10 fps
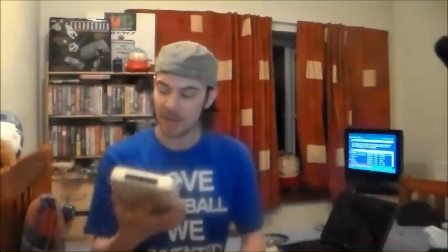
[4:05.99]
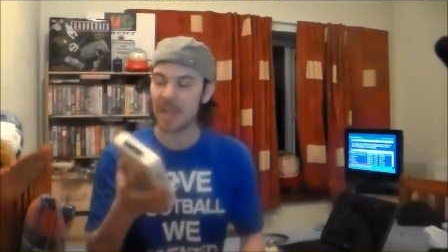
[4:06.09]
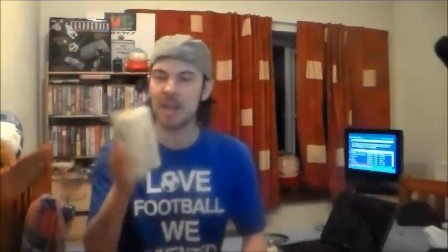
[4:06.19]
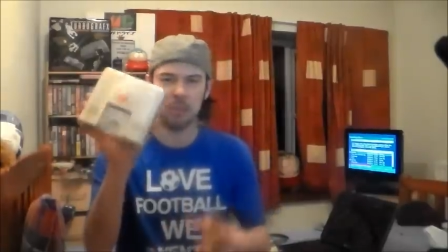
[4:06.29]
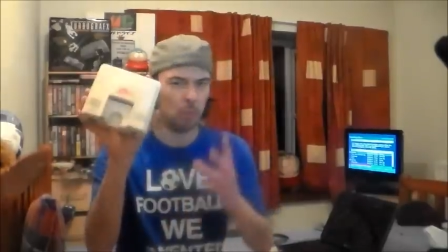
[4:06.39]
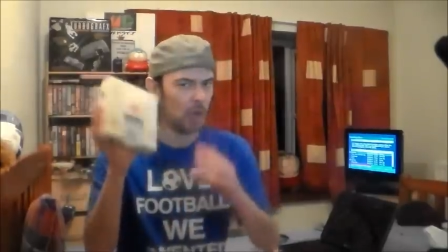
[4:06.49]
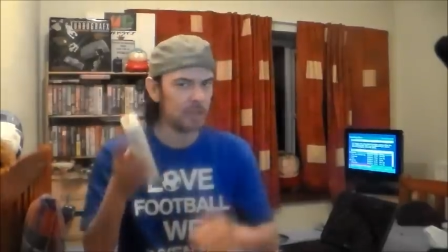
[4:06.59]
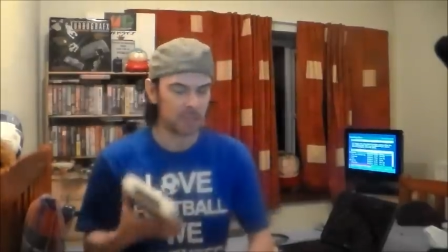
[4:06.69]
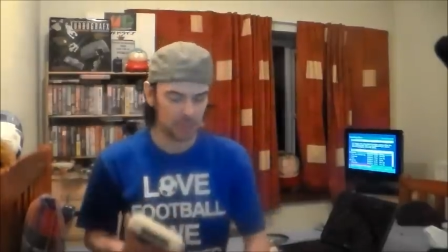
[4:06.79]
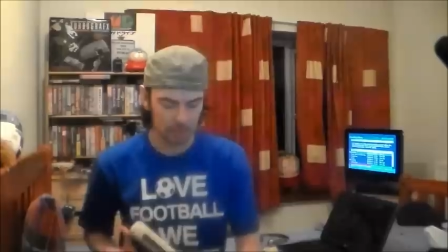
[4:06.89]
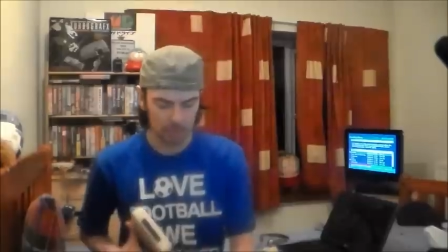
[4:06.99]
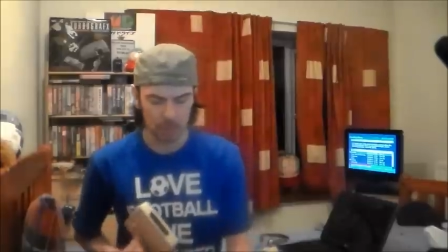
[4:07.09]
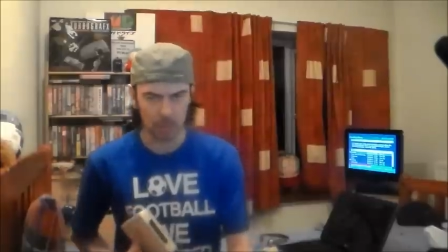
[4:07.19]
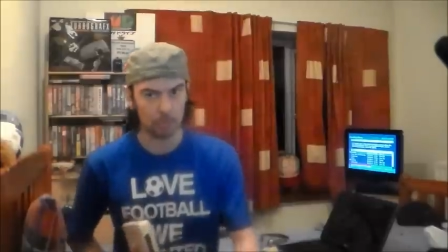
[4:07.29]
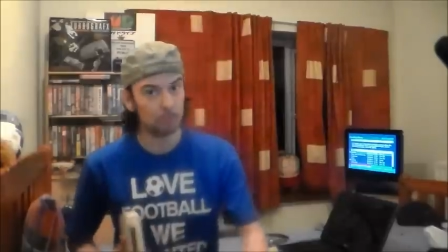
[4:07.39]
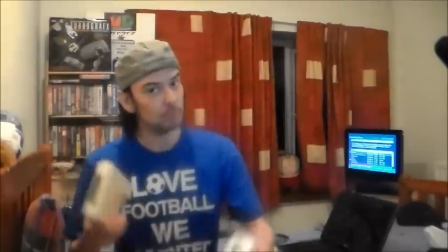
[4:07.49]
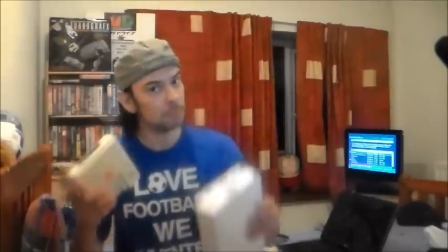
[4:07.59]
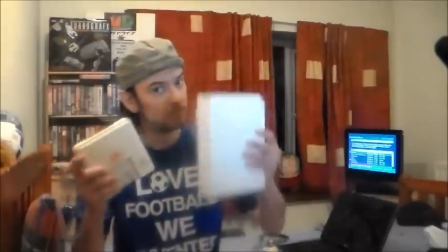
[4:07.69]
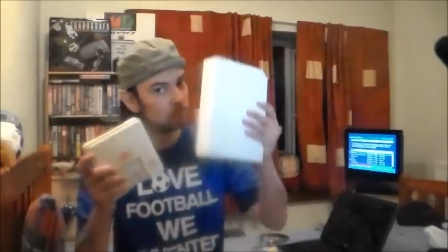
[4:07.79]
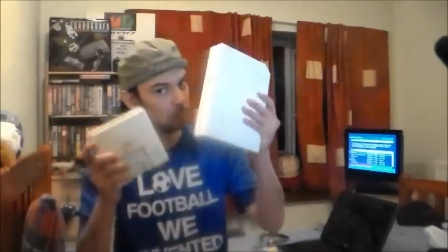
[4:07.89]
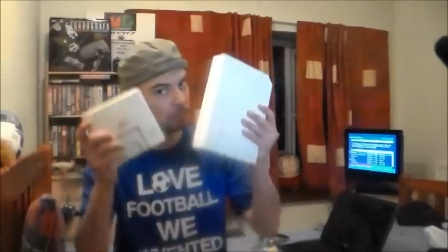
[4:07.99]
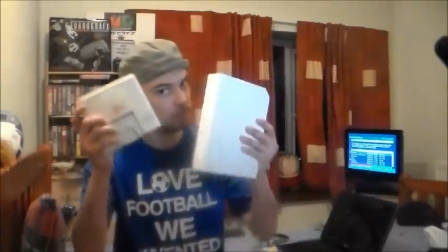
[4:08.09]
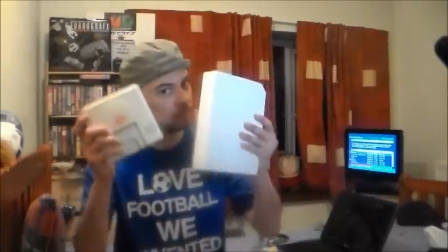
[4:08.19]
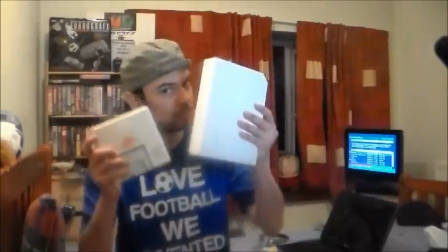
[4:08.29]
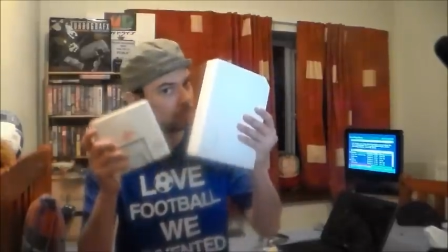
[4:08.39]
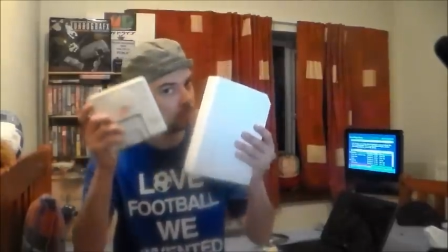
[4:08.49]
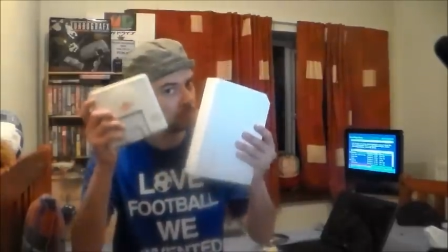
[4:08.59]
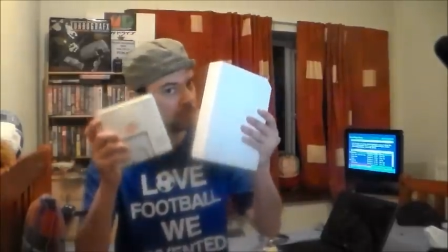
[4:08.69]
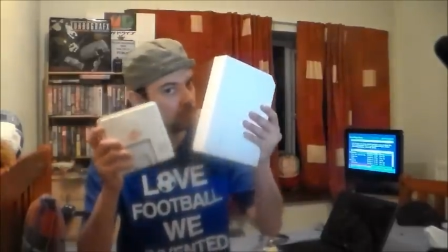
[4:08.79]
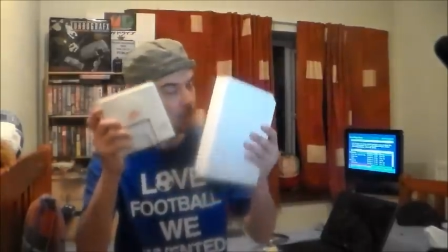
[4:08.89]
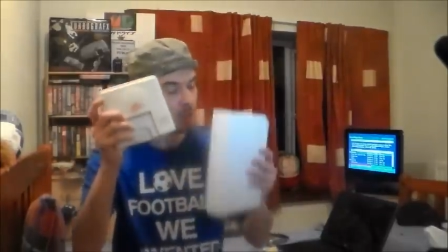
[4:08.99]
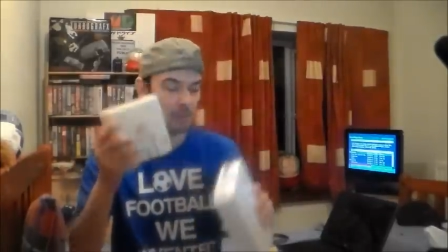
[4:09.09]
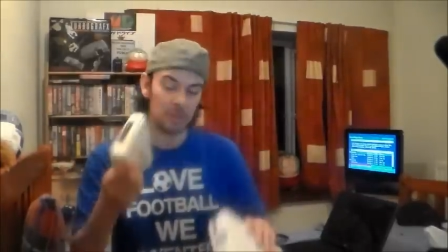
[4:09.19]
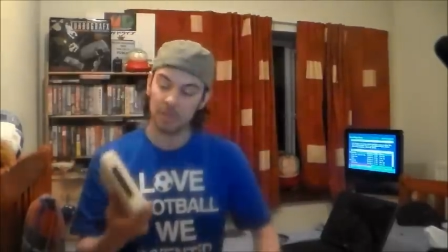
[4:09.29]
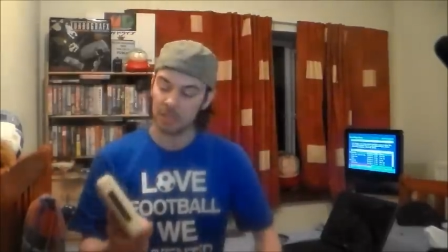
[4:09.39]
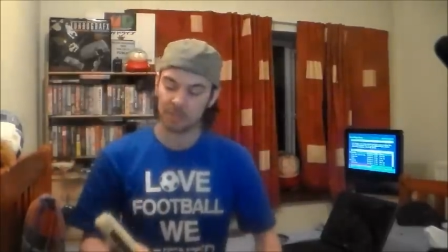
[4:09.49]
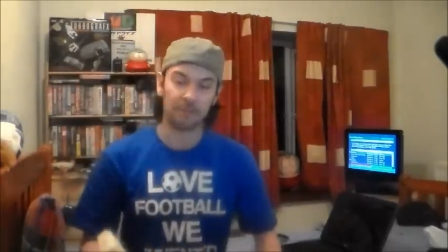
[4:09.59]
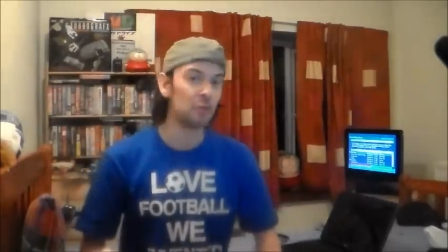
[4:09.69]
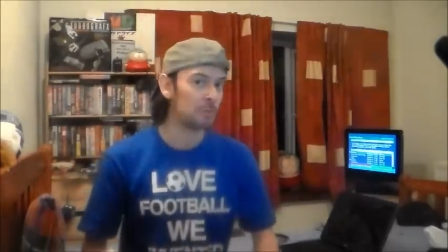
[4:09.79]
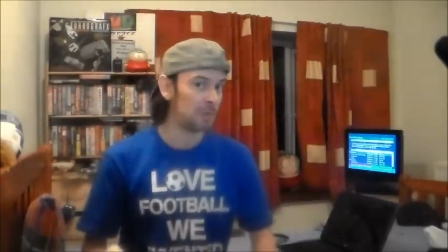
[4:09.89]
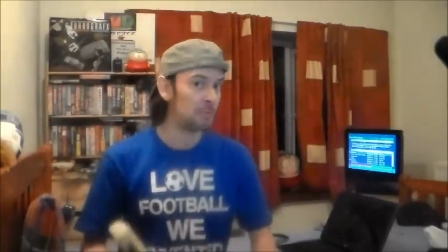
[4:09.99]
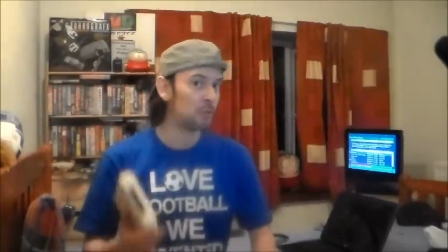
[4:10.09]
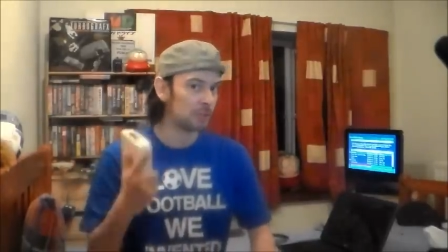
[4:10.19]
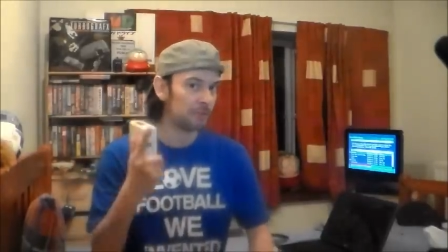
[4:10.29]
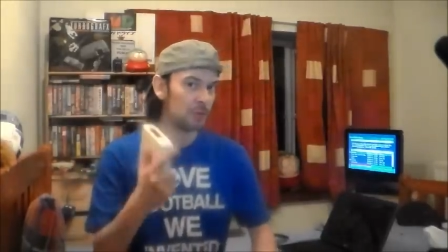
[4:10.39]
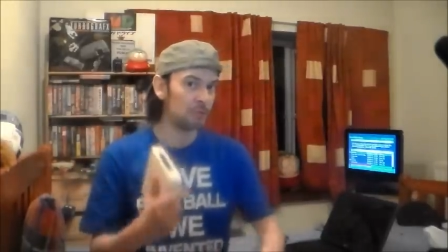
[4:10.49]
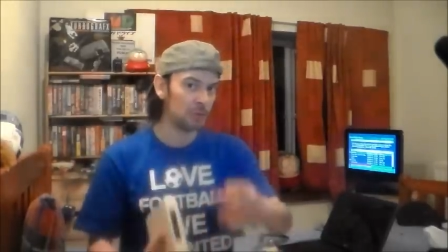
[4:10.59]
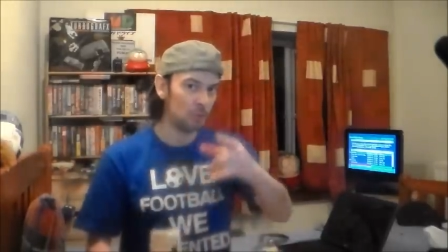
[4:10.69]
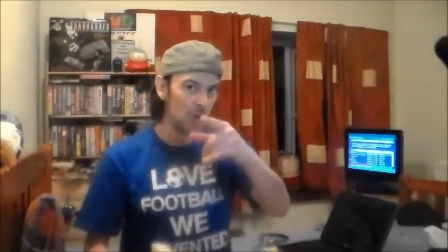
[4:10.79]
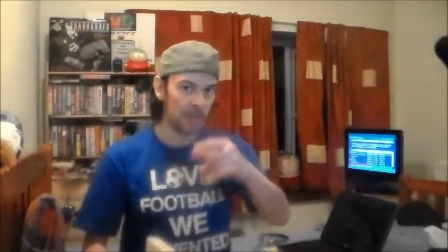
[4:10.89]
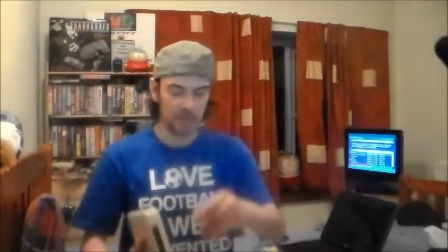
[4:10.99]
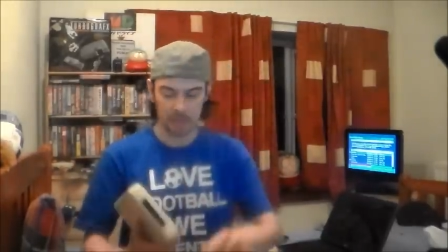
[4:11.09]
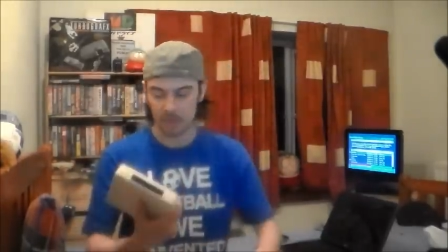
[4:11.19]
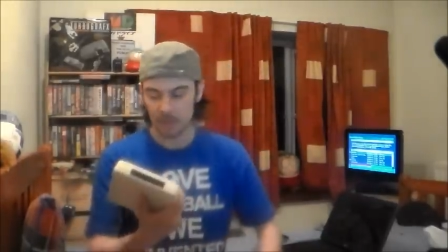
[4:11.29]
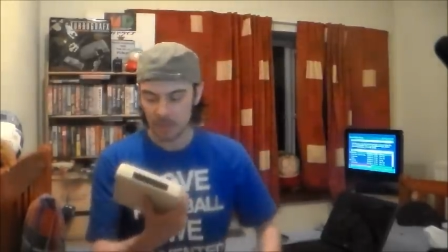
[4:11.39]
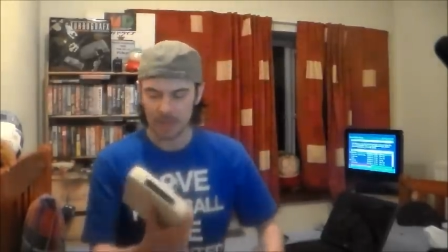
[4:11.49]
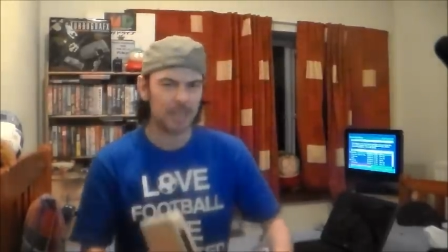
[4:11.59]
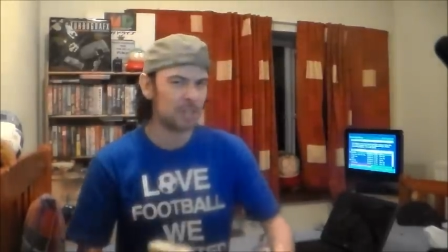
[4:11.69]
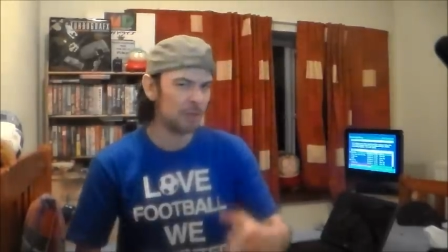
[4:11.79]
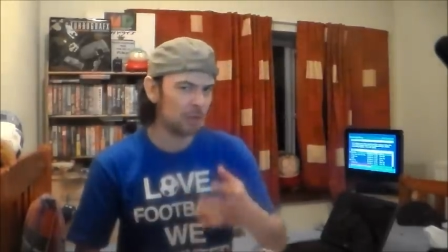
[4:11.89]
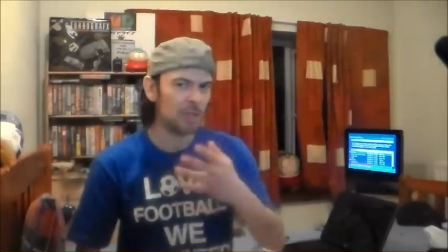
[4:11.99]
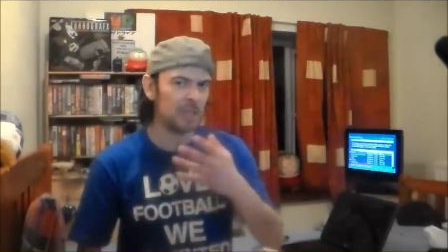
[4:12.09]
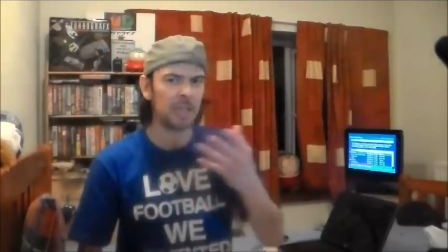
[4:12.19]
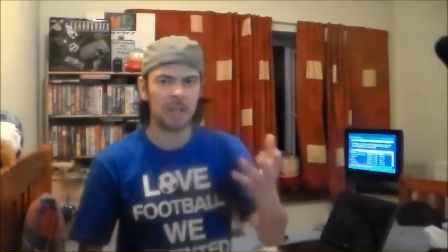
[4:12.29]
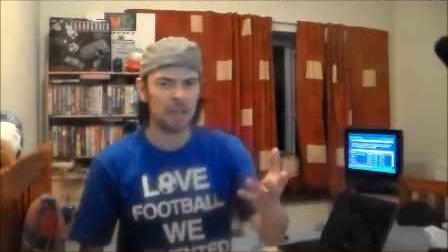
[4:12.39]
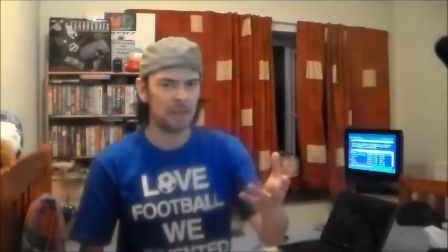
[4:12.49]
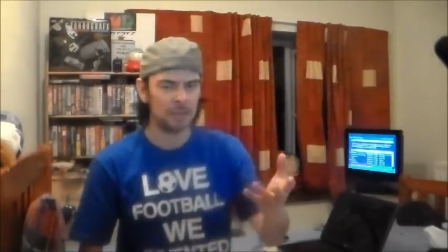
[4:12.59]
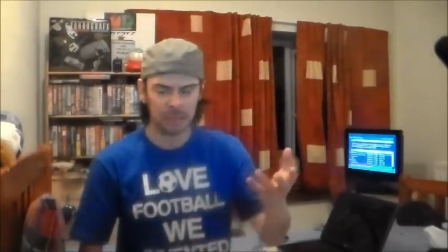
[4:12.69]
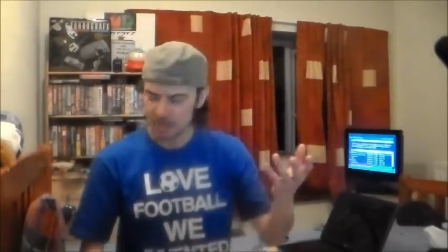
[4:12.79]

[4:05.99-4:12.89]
Again, white, you know? Mm. It's the future, people. It's the future, white. Unless you own it in a car.